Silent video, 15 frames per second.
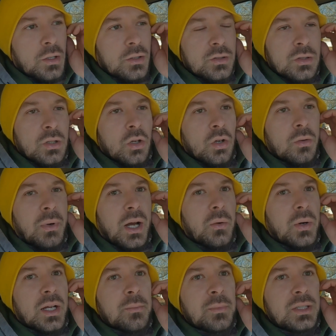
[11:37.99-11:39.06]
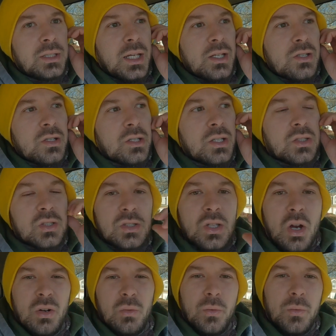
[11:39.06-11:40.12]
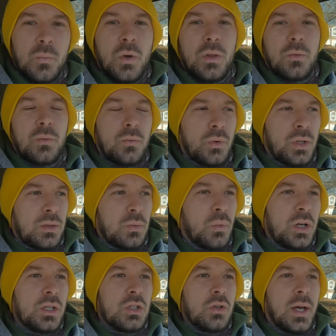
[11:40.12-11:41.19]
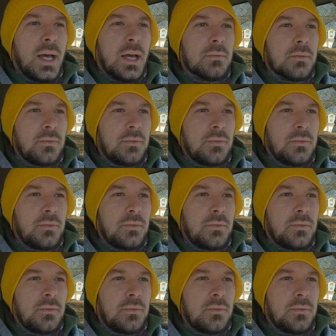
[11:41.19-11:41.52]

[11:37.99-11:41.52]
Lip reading: So my recommendation is start with what you have.